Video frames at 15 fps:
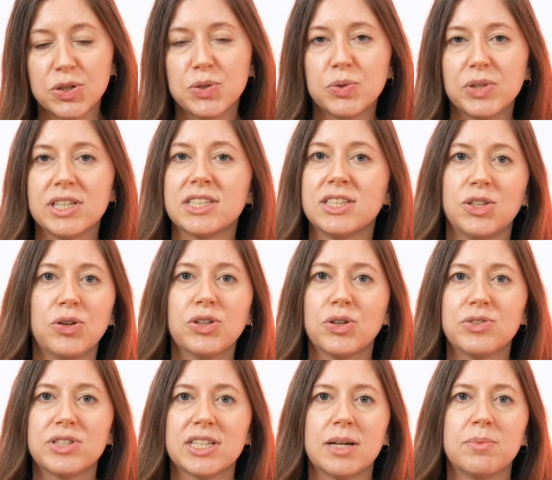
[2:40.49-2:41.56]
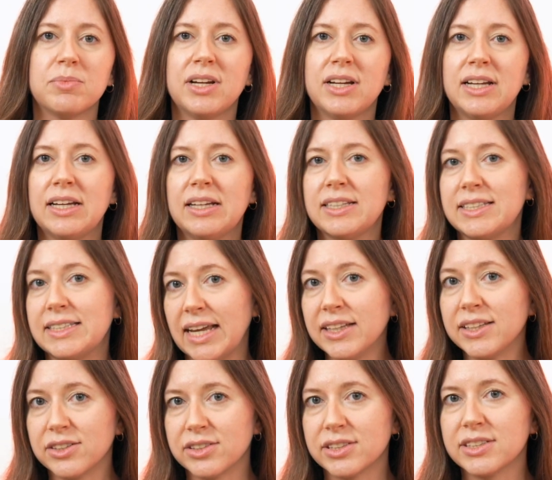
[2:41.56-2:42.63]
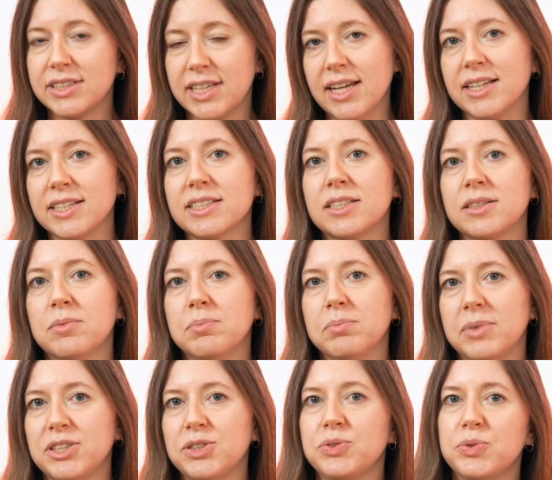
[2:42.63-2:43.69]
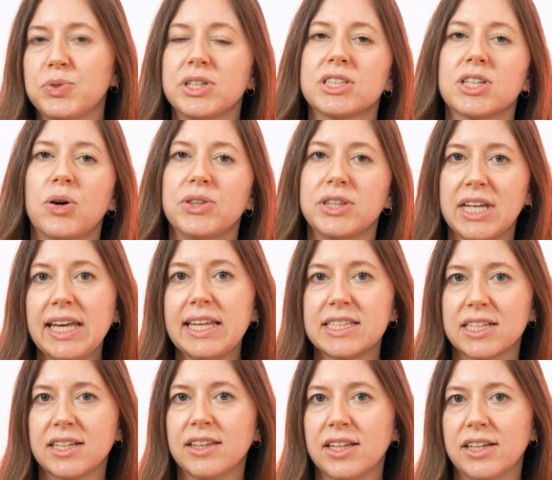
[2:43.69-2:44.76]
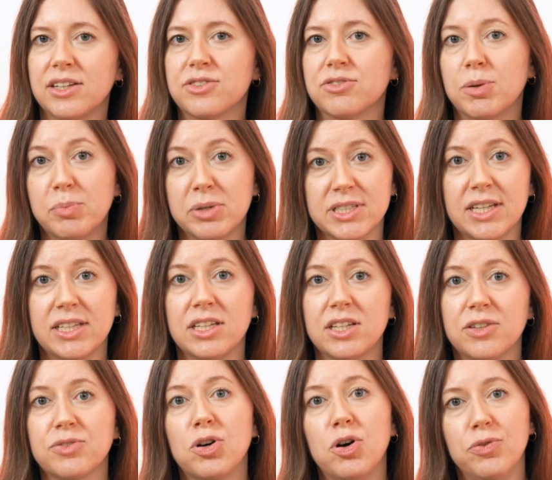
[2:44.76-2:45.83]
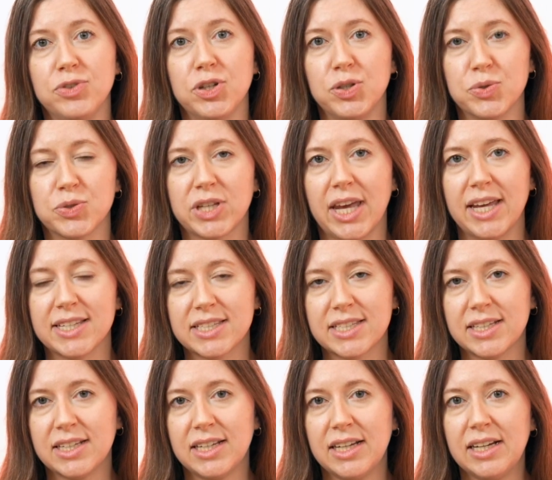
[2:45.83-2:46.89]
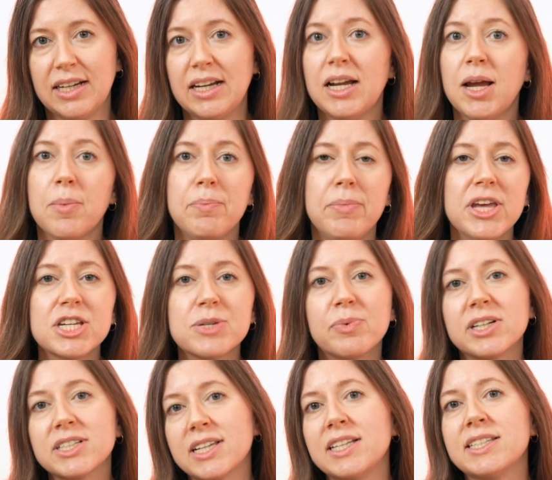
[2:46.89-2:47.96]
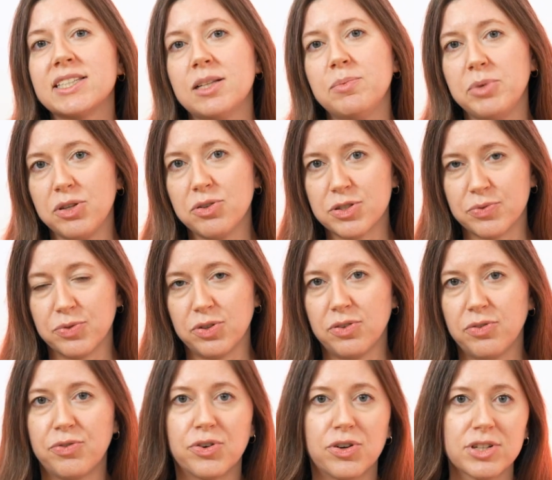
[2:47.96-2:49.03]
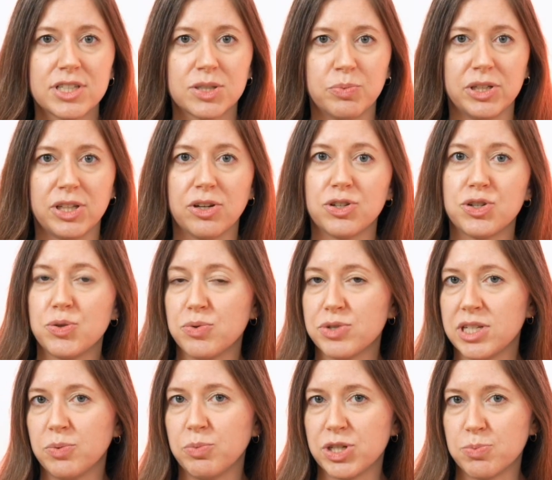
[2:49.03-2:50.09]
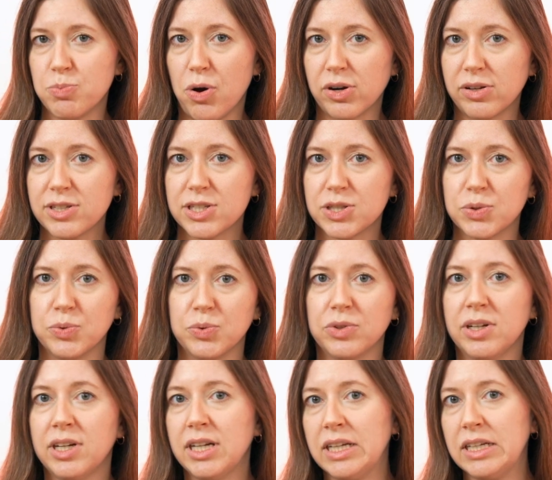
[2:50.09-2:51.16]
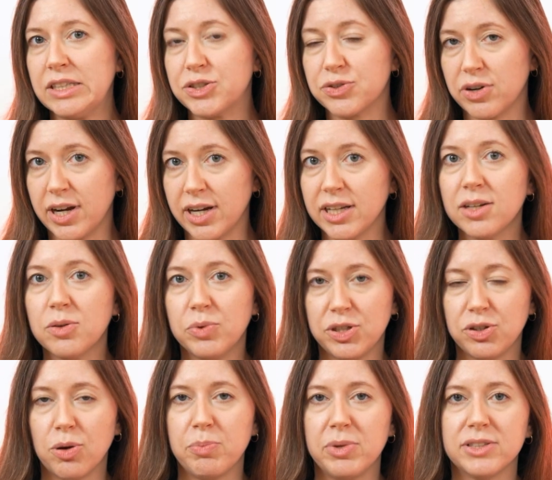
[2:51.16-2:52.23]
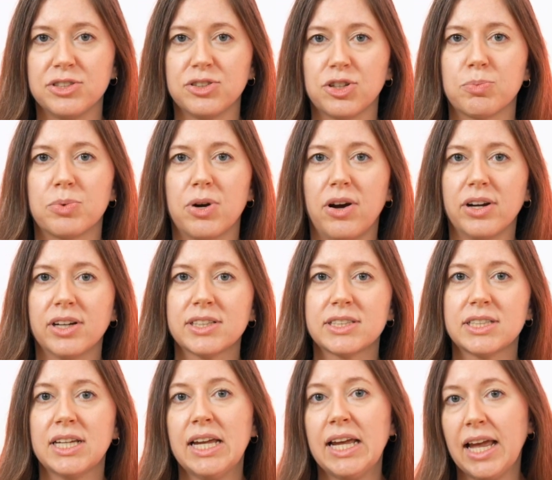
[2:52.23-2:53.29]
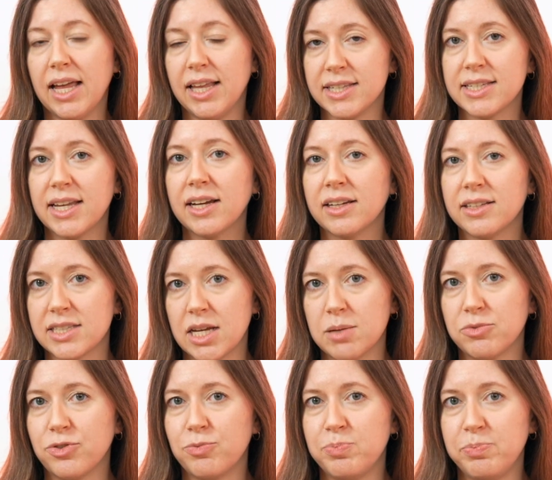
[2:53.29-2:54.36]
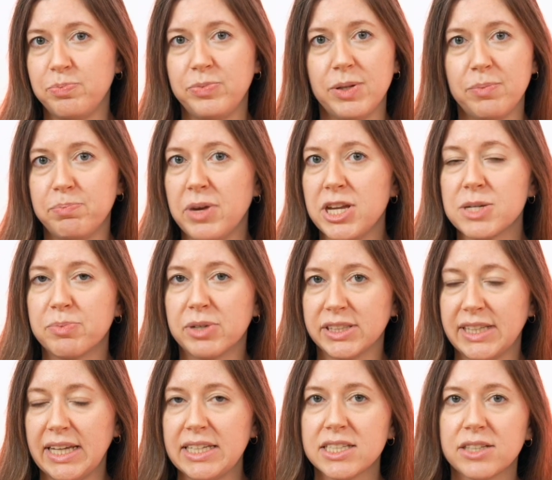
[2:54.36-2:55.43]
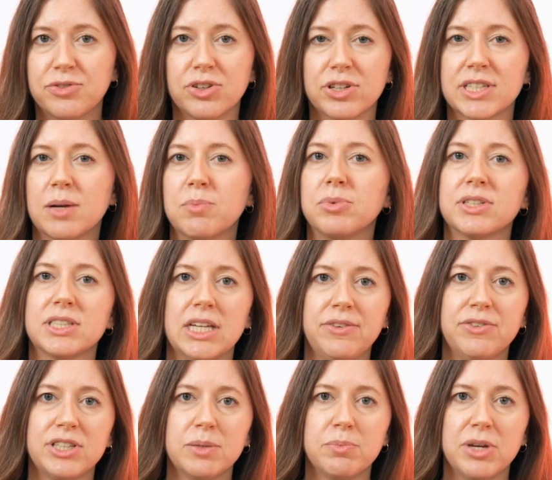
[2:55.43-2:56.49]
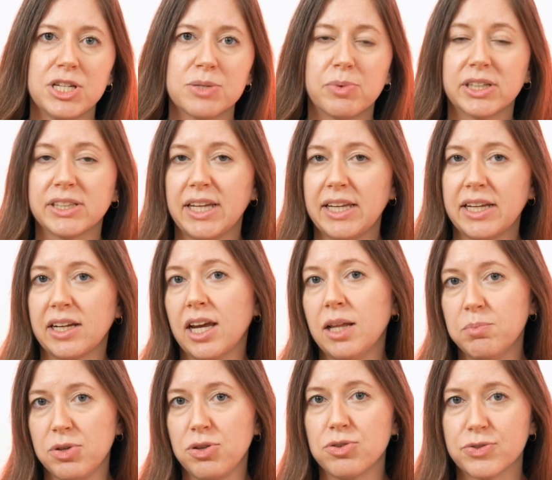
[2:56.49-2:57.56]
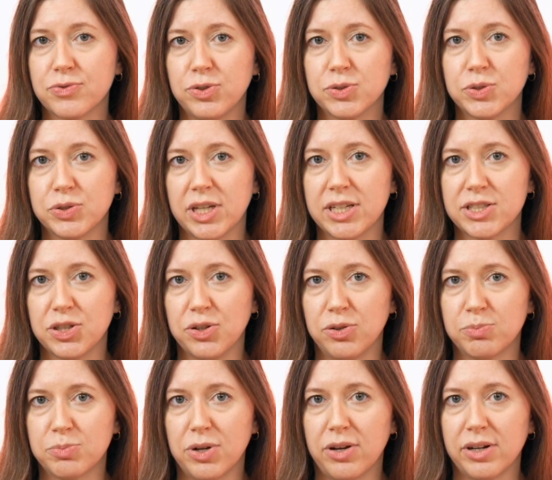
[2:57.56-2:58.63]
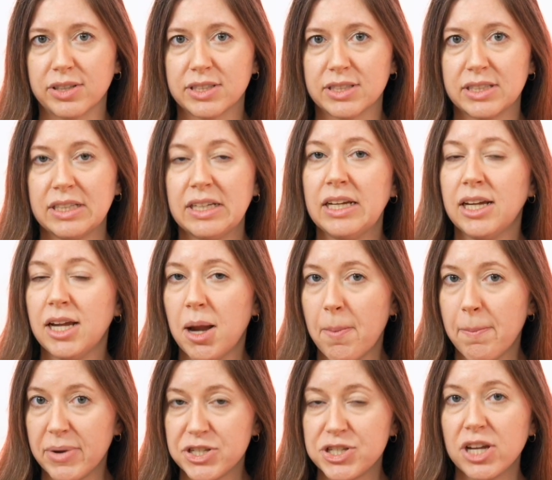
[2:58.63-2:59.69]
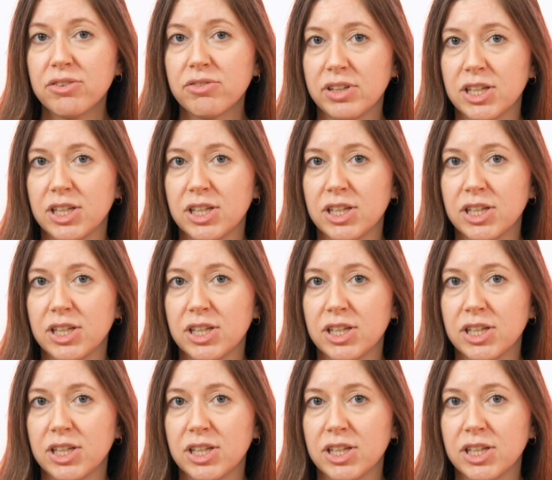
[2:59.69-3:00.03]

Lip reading: this not on some standard test, but you do this on data that is representative of your use case. Benchmarks can still be useful, first when you're choosing which models to try when you're building your products, and second, some of the benchmark data, for example, safety benchmark data, can be useful to test your own product. But generally, you